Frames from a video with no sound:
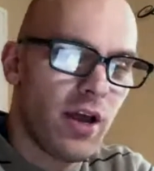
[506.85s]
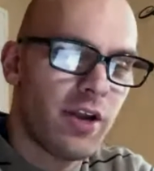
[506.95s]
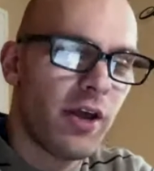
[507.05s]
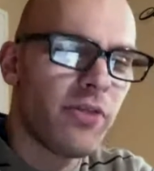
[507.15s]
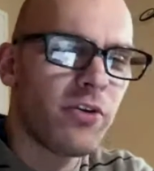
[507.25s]

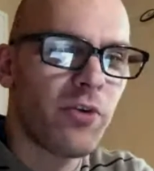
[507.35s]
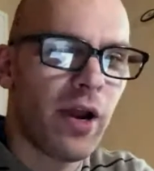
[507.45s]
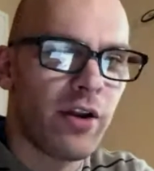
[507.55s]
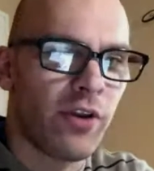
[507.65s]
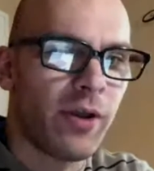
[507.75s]
Another
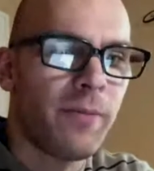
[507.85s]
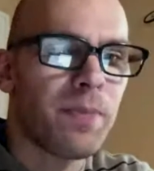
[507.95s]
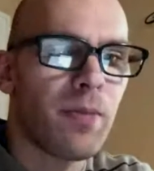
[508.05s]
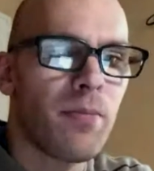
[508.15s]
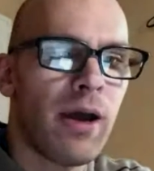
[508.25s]
strategy
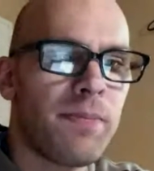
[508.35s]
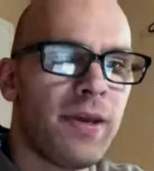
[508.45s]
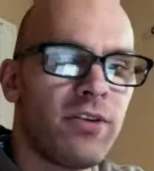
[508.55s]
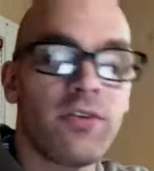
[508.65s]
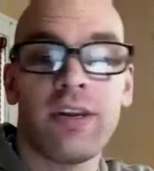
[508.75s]
might
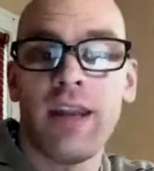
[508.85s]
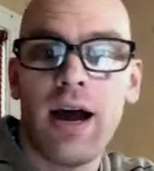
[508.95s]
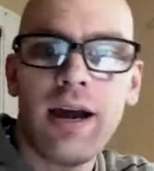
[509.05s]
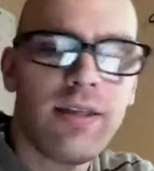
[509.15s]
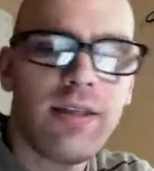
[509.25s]
be to
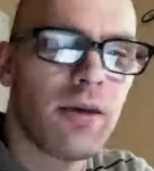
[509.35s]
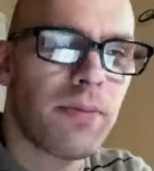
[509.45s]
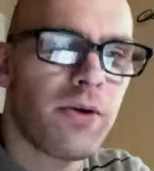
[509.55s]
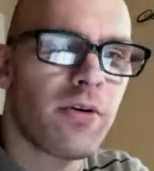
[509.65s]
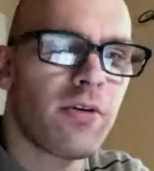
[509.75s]
deny the
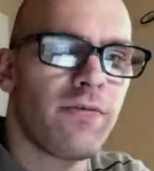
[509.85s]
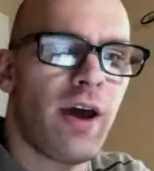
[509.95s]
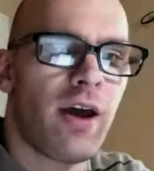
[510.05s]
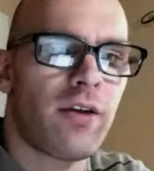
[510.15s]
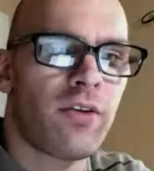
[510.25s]
empirical
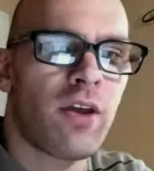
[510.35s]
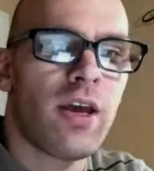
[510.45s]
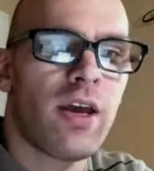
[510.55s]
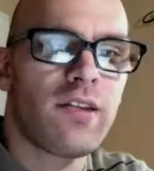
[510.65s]
facts